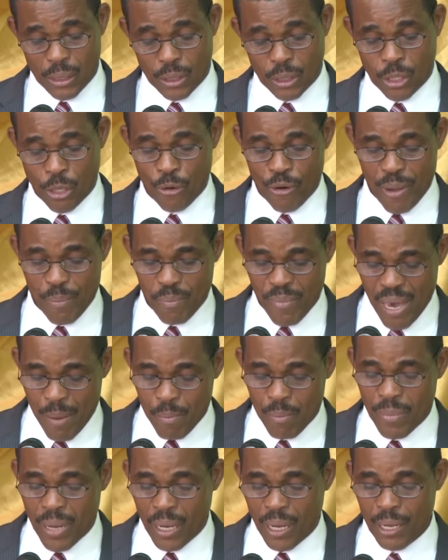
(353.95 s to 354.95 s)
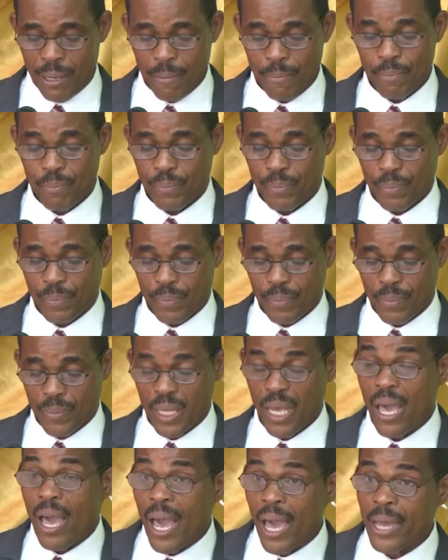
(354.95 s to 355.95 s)
to remember
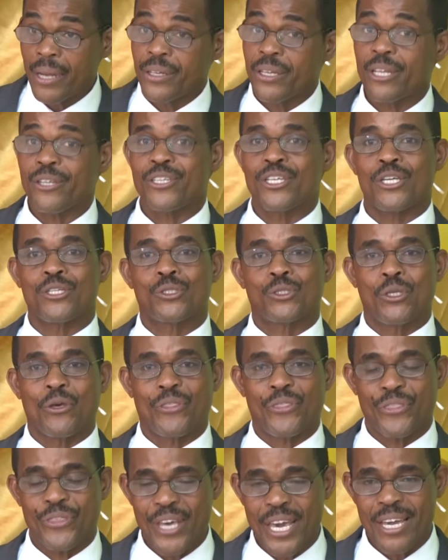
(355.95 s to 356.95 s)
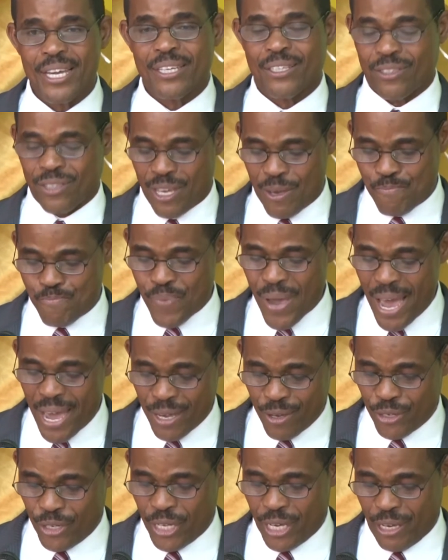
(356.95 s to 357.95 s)
and indeed to thank the
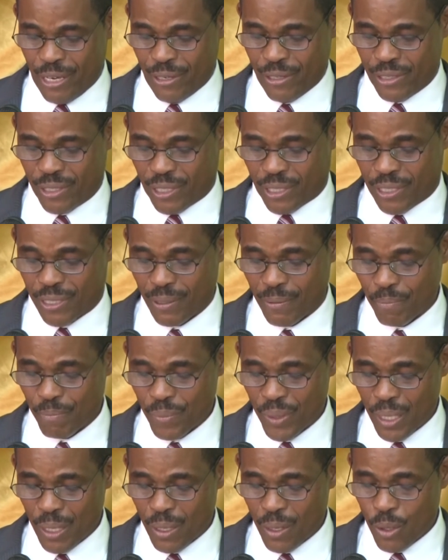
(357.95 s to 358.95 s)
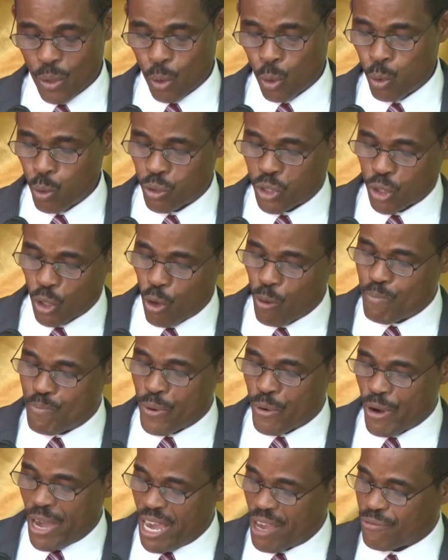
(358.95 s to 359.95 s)
pioneers who so
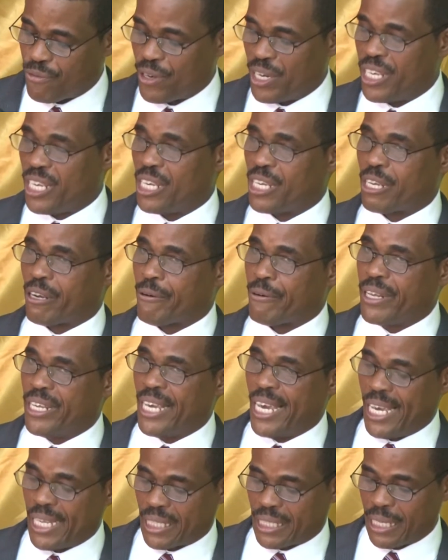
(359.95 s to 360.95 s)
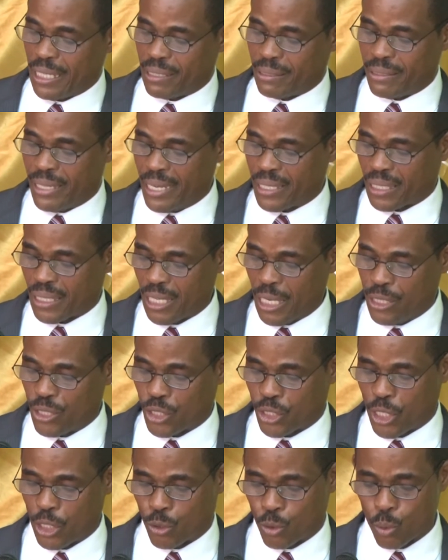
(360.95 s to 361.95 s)
bravely created this
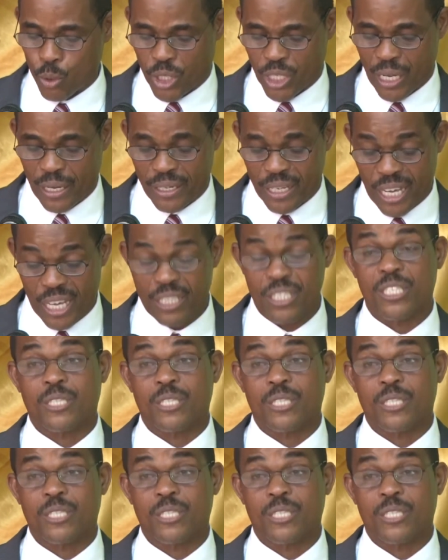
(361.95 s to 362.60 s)
institution in